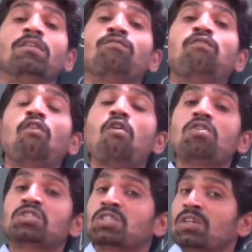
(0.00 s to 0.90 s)

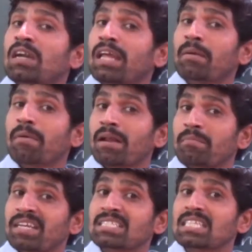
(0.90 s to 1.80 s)
forced labor
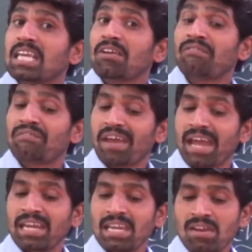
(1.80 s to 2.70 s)
means if
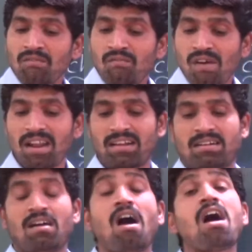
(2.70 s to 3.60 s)
any
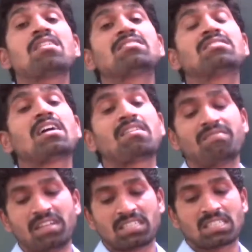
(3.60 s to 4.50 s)
work or
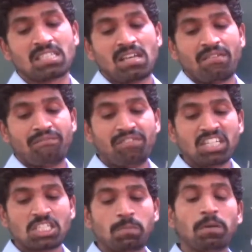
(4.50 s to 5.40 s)
service
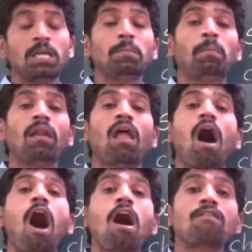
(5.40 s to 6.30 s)
which people
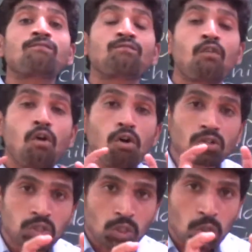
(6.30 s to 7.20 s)
are
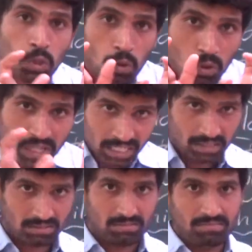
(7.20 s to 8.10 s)
forced to do
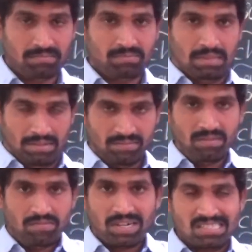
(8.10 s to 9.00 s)
it.
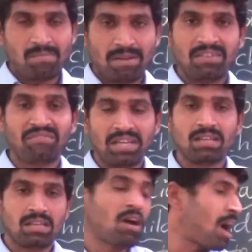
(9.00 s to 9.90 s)
For example, if
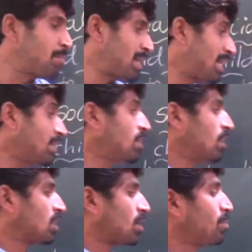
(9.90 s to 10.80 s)
now I am telling
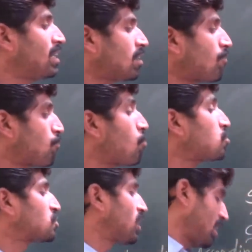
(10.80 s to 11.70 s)
the meaning of forced